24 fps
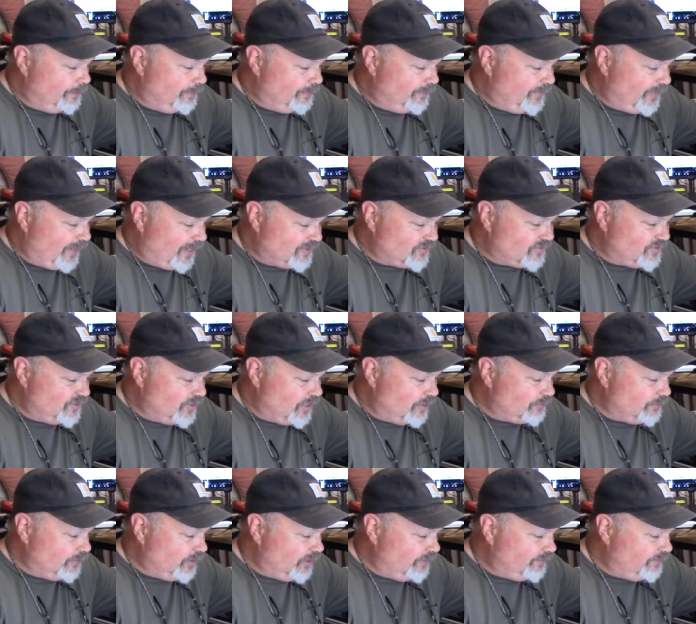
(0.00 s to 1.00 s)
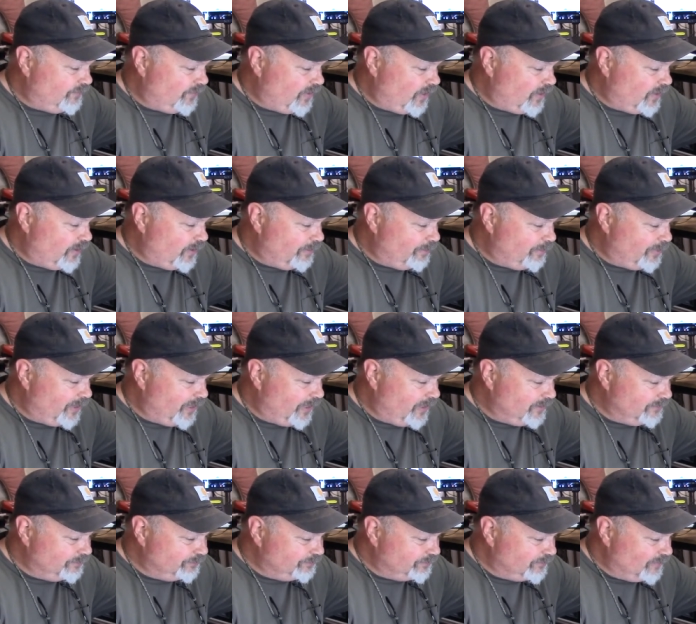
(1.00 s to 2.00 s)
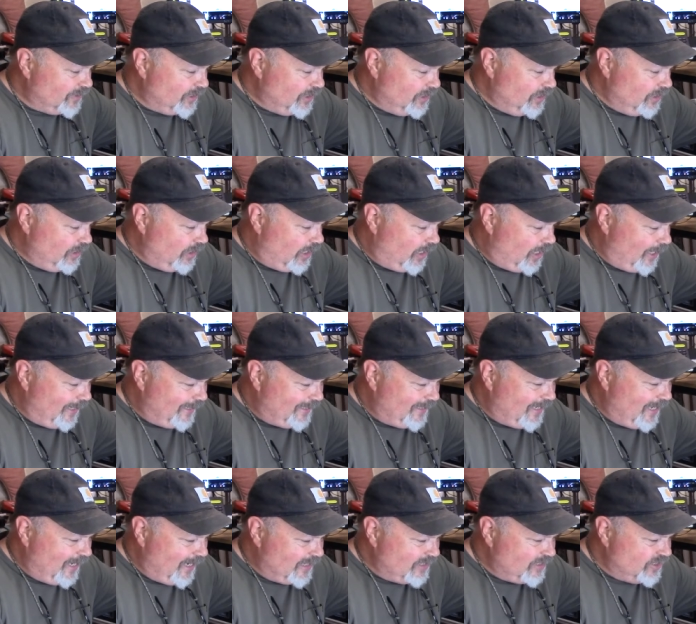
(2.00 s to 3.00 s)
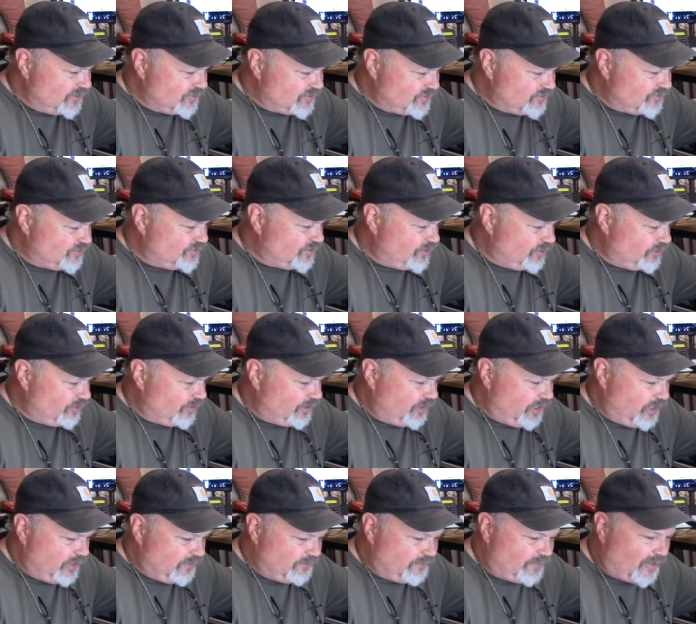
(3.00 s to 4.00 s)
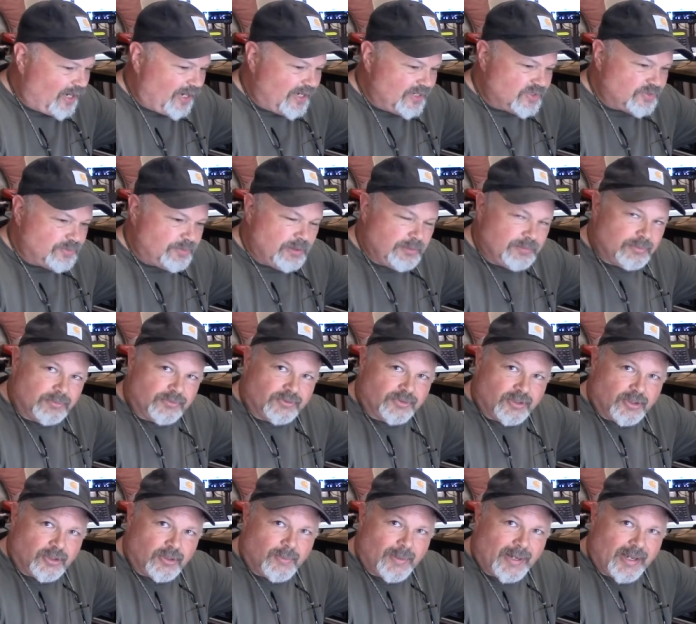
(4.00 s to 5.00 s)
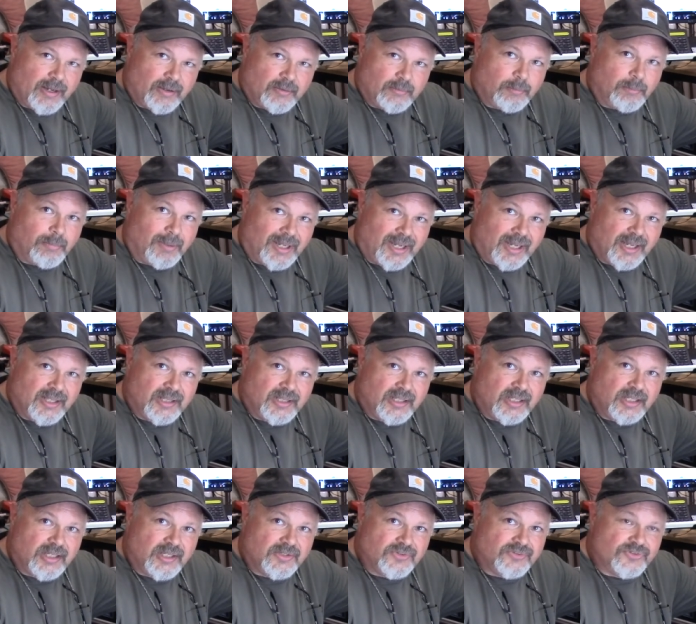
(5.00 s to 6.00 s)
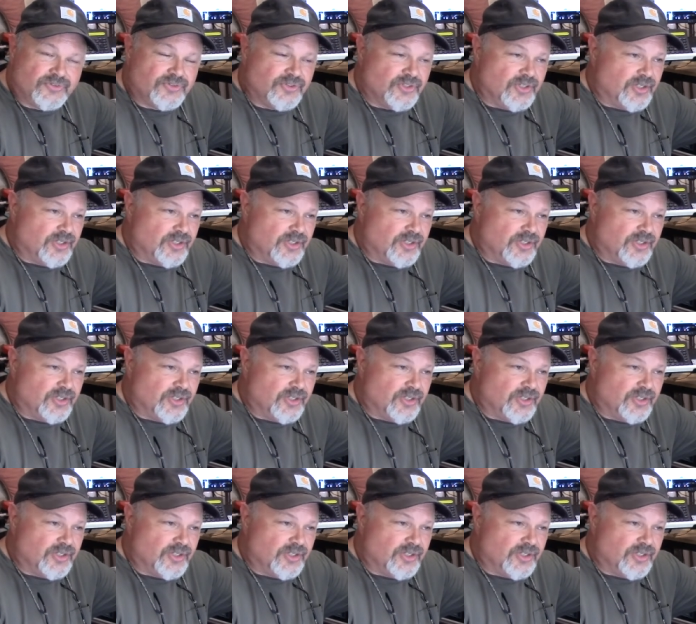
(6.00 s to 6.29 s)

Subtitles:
That's not really fair, but I can't necessarily advise people to go out and buy these